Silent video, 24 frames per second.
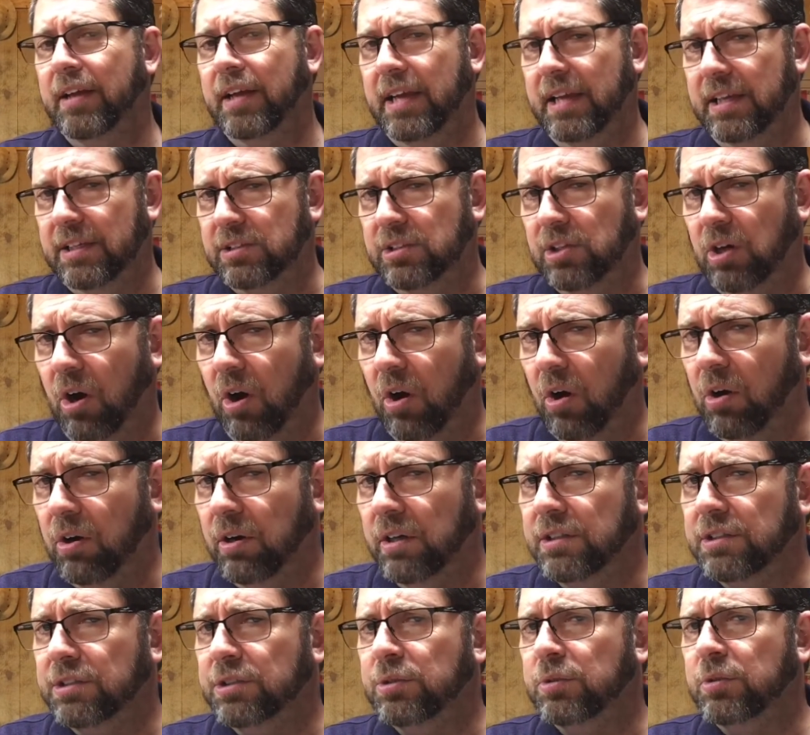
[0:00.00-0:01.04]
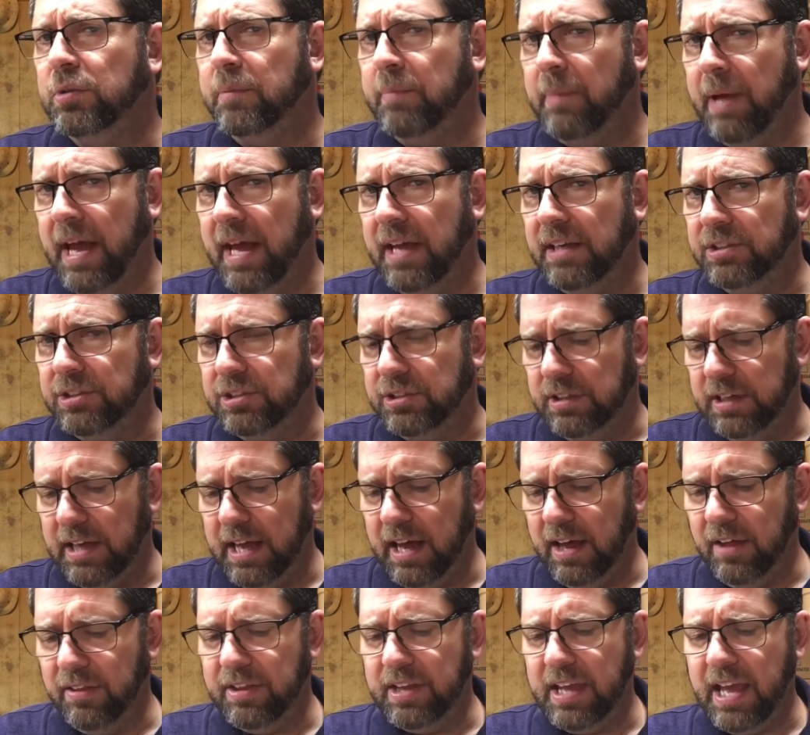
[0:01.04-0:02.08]
It's hard to imagine
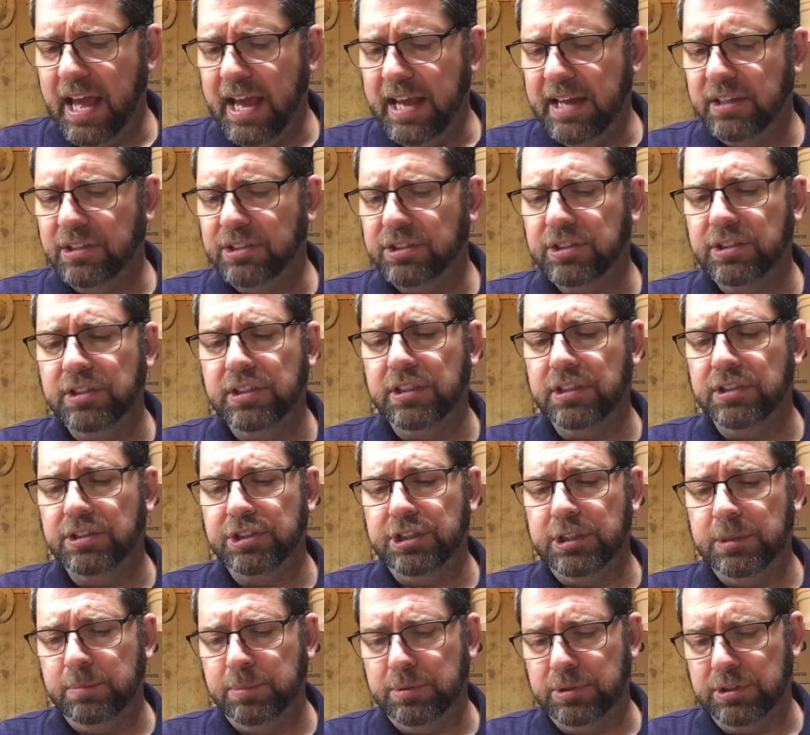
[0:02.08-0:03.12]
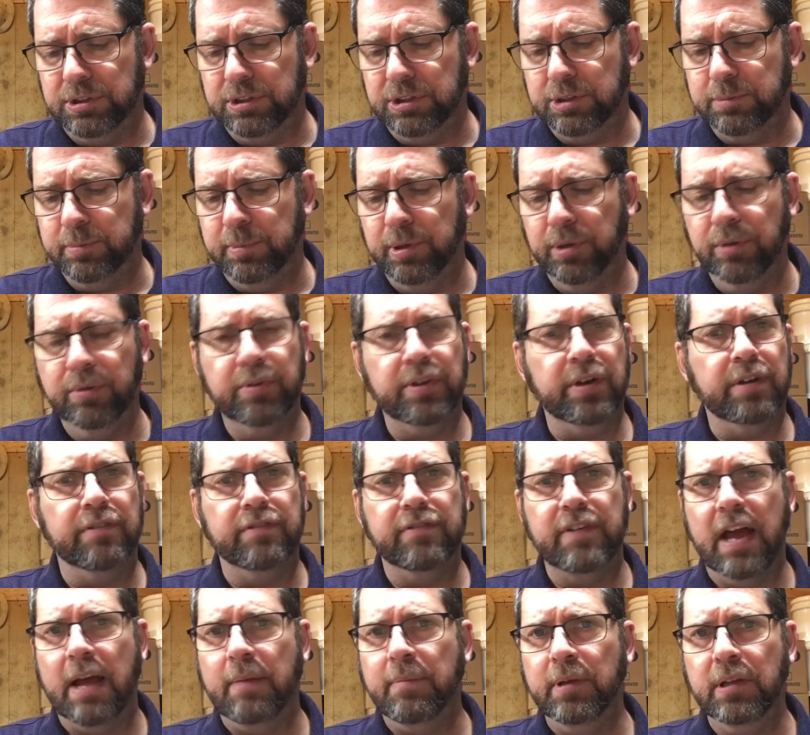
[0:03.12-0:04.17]
how the ancient Egyptians built their
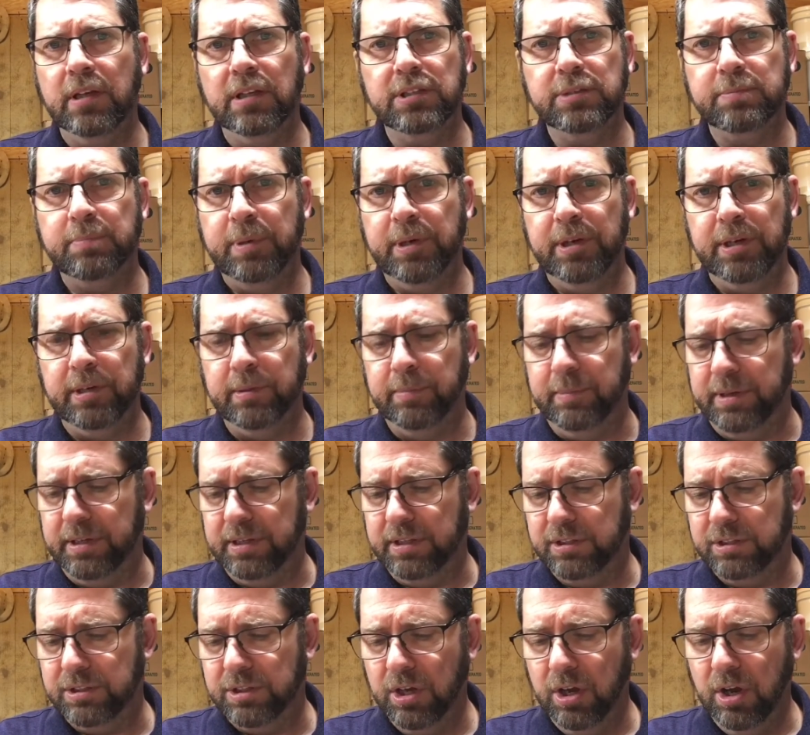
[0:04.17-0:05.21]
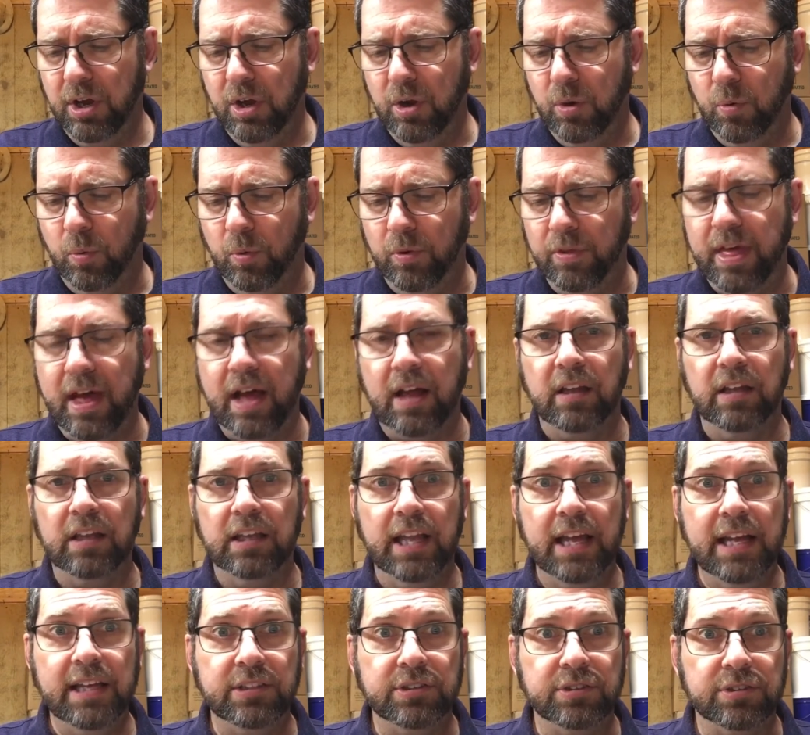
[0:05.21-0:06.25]
fabulous pyramids without
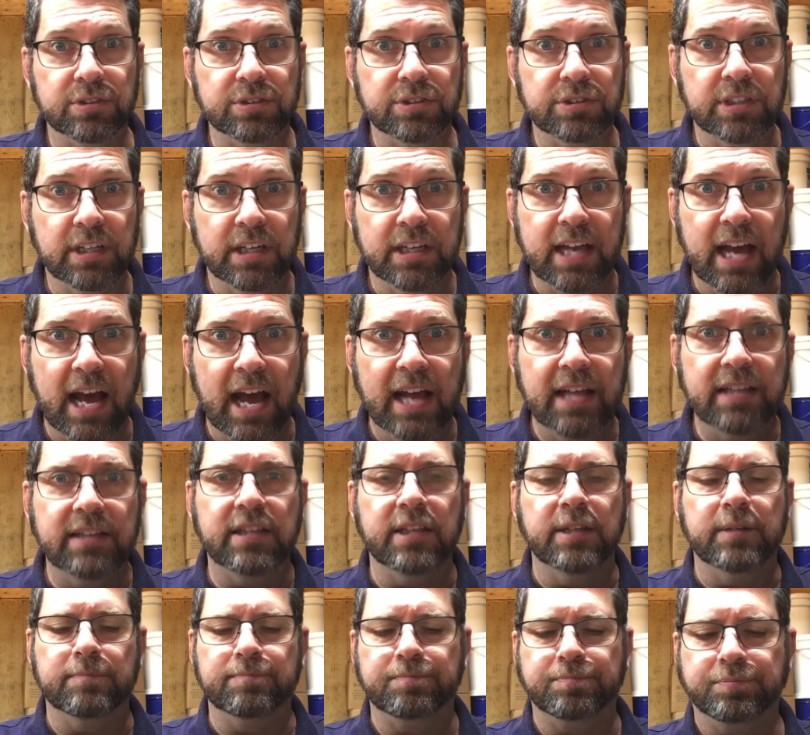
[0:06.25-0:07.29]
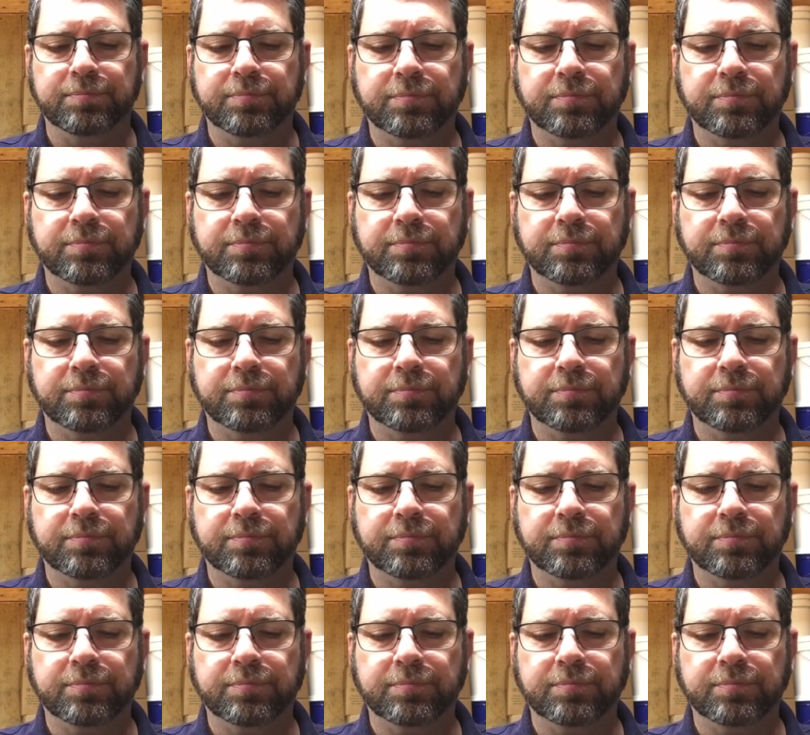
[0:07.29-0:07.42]
lasers to guide them.